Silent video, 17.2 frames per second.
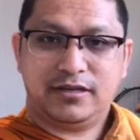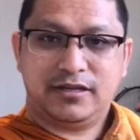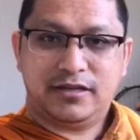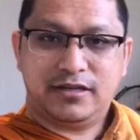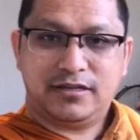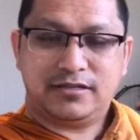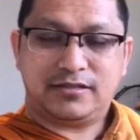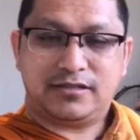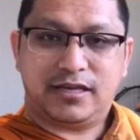
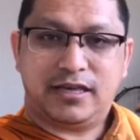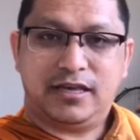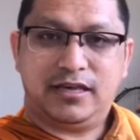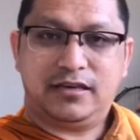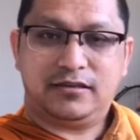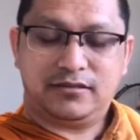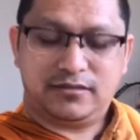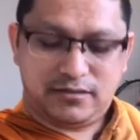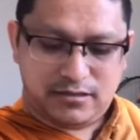
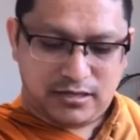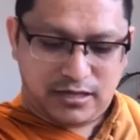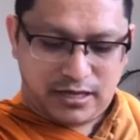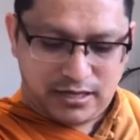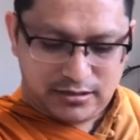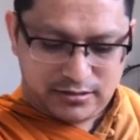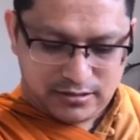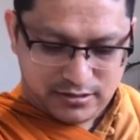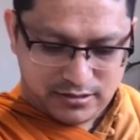saying
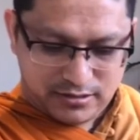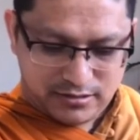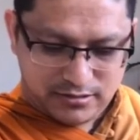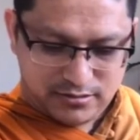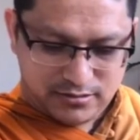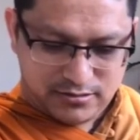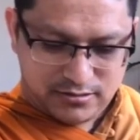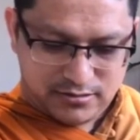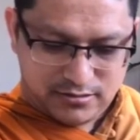that
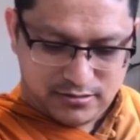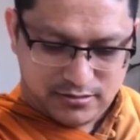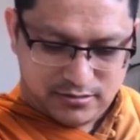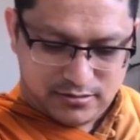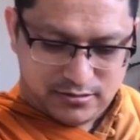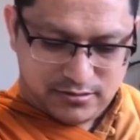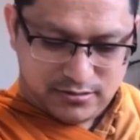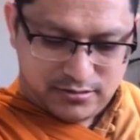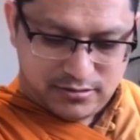
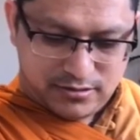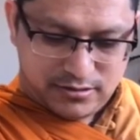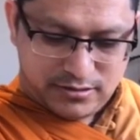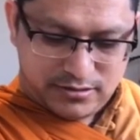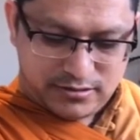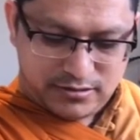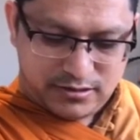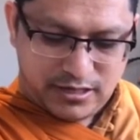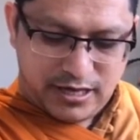
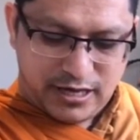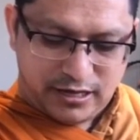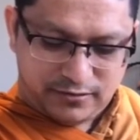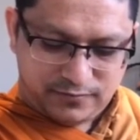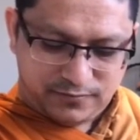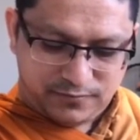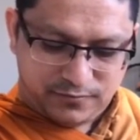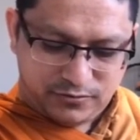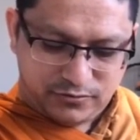it's
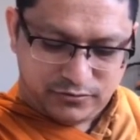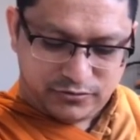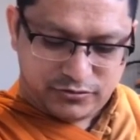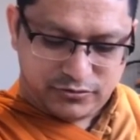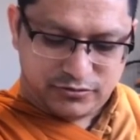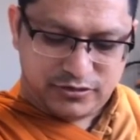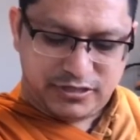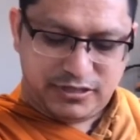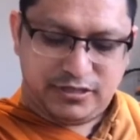helpful to
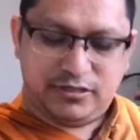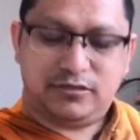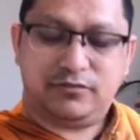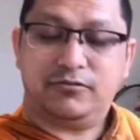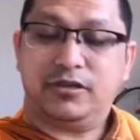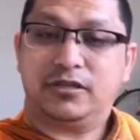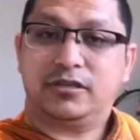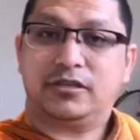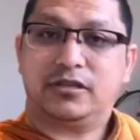deal
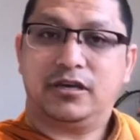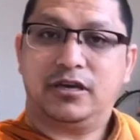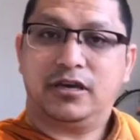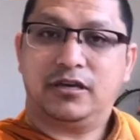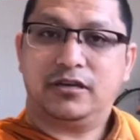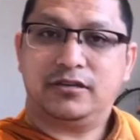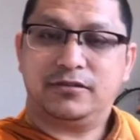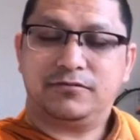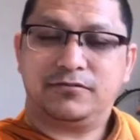with
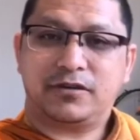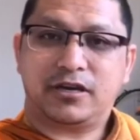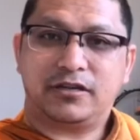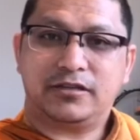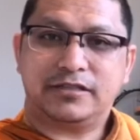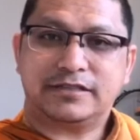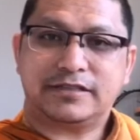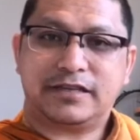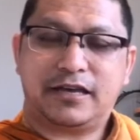a
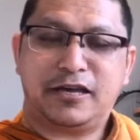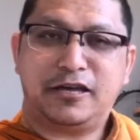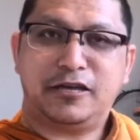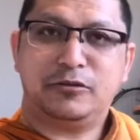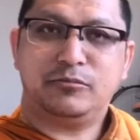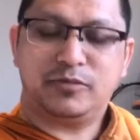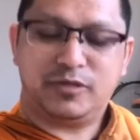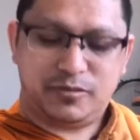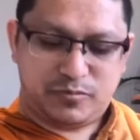difficult
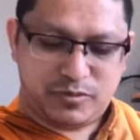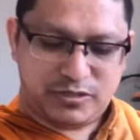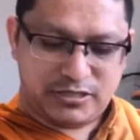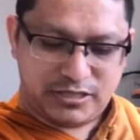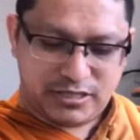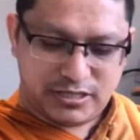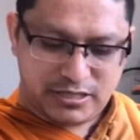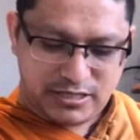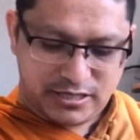time, and
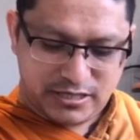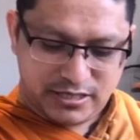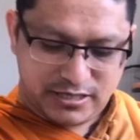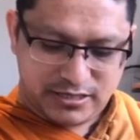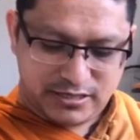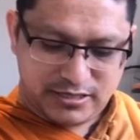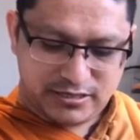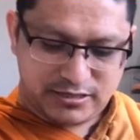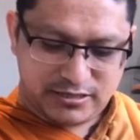particularly
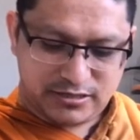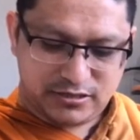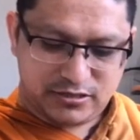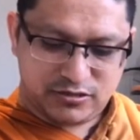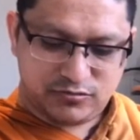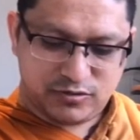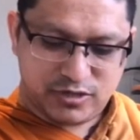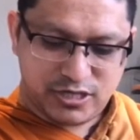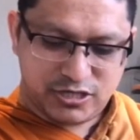this
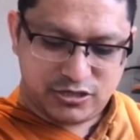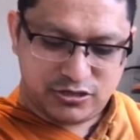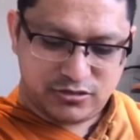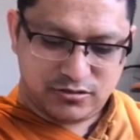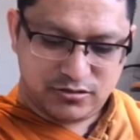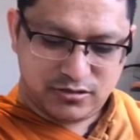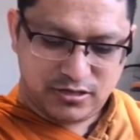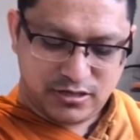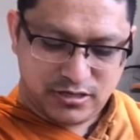
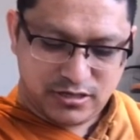situation,